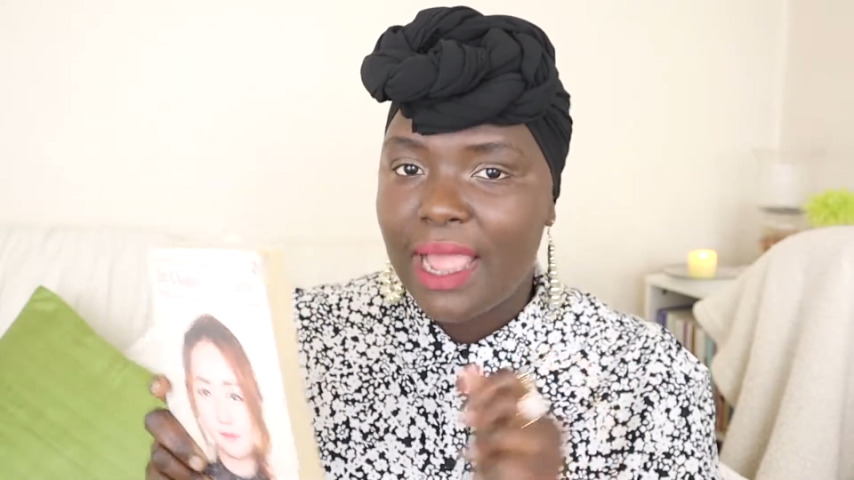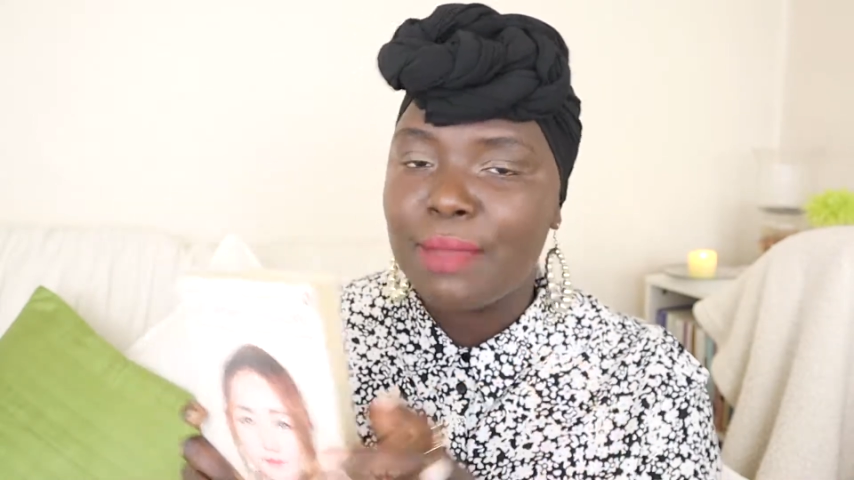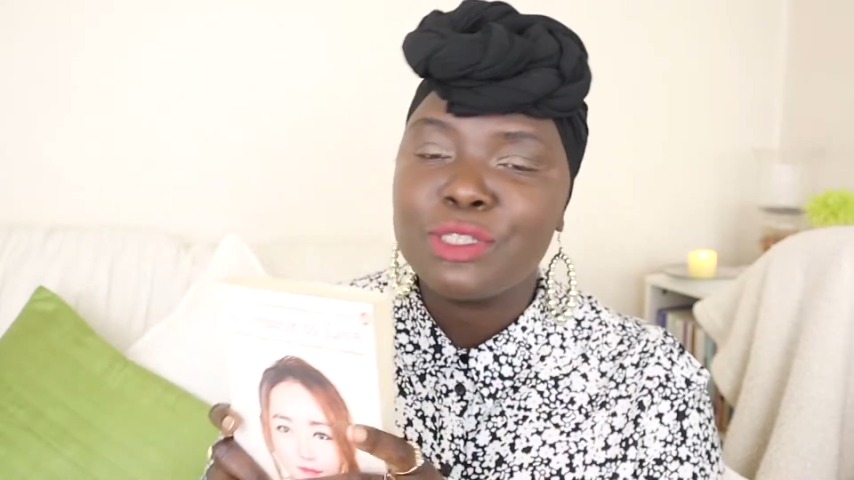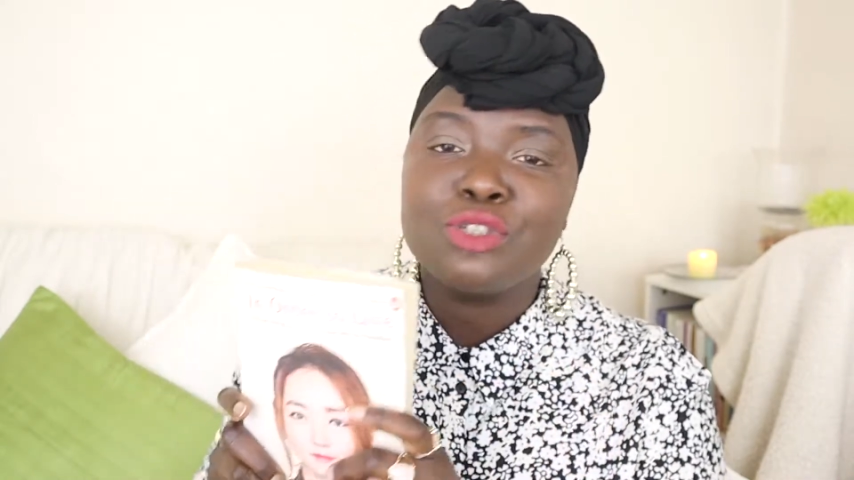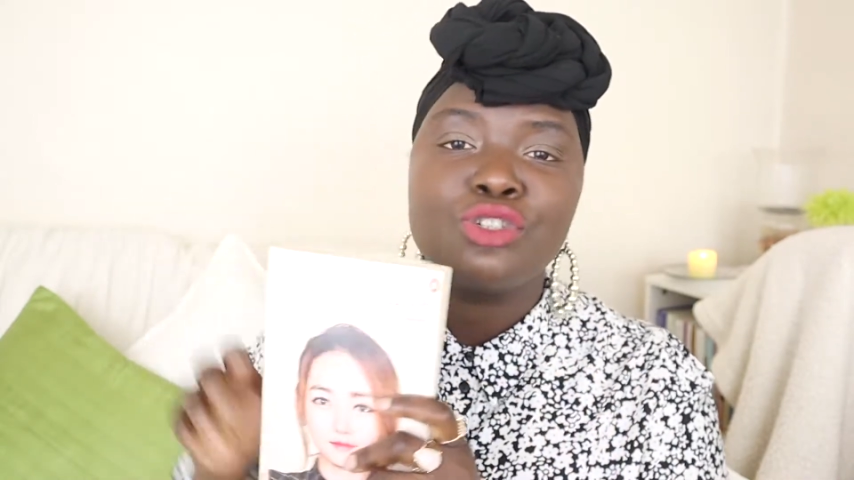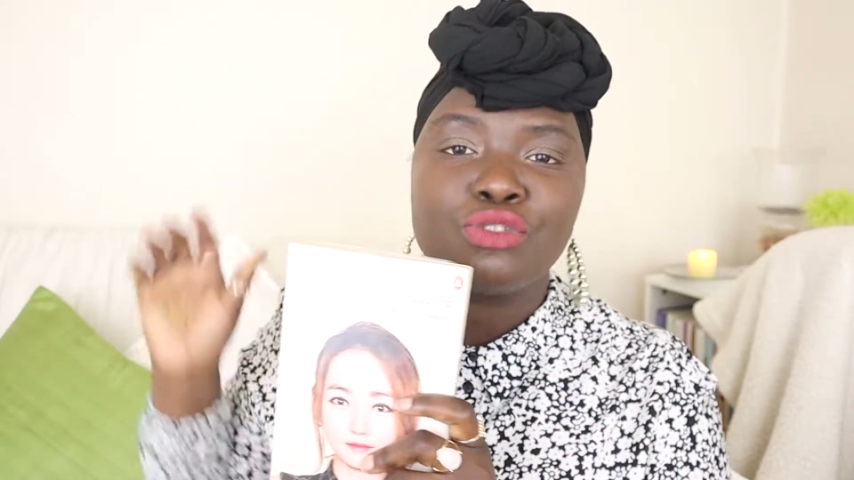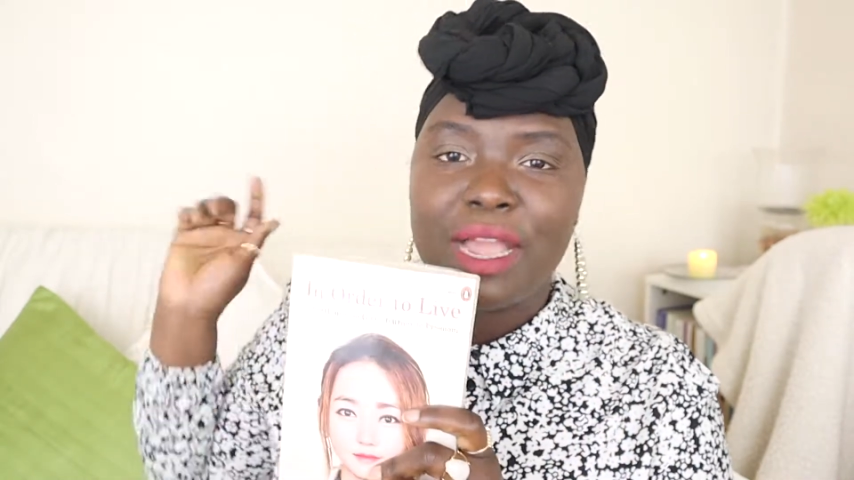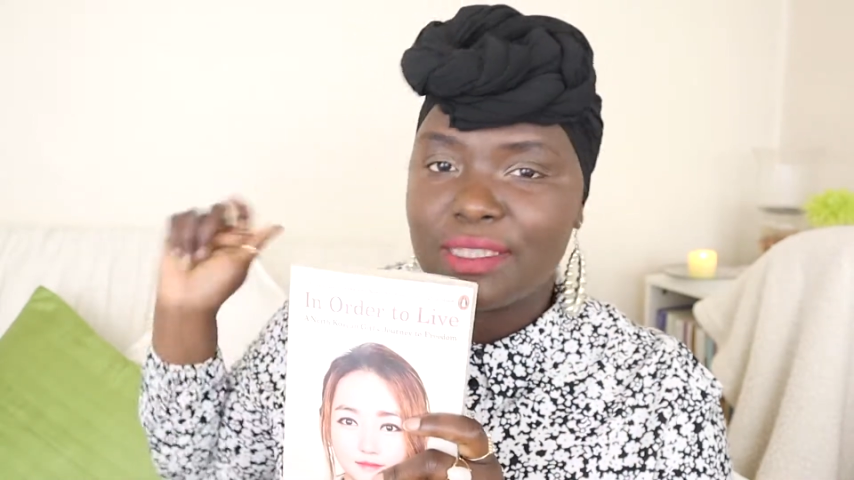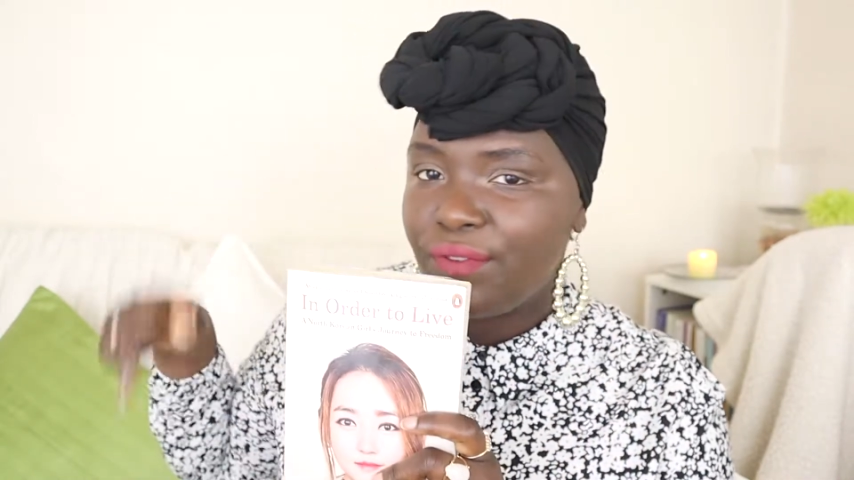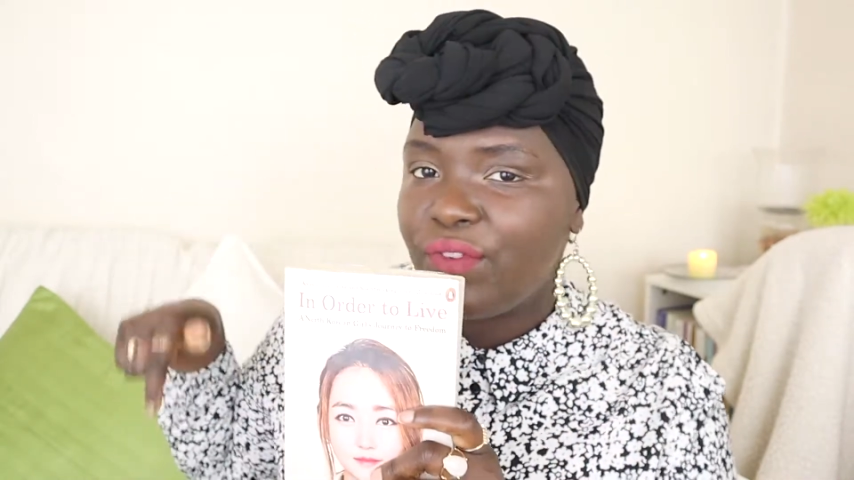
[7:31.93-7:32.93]
I am still
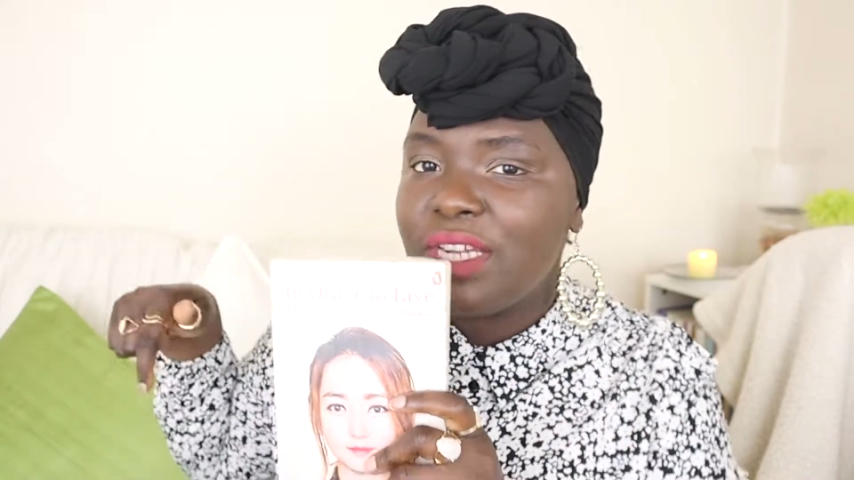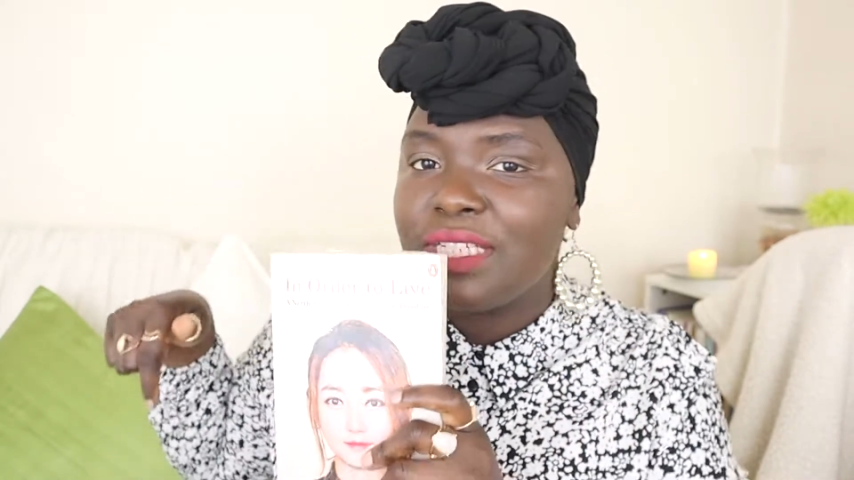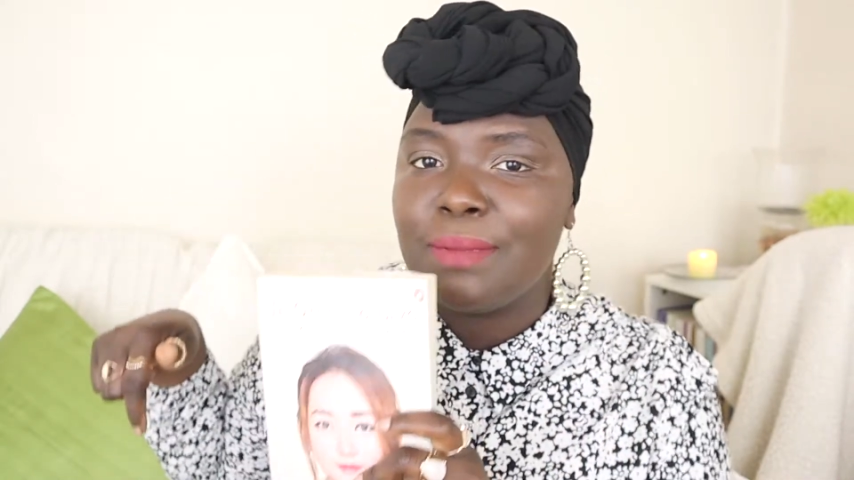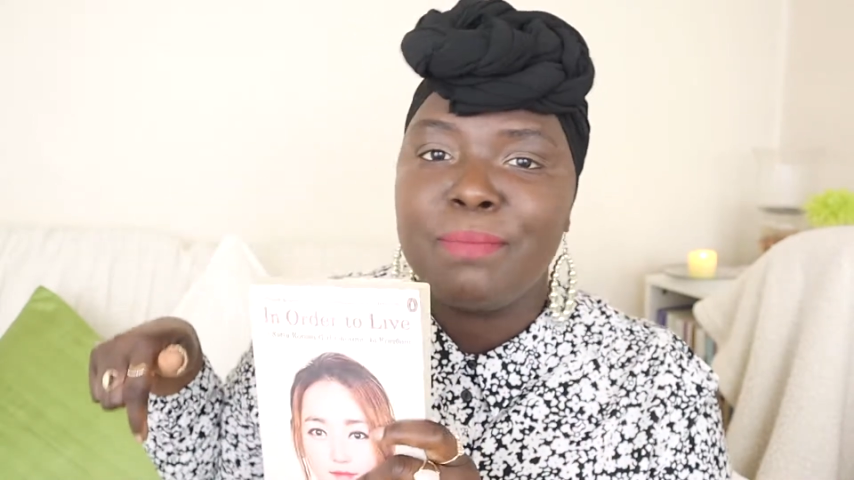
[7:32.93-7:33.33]
trying to finish The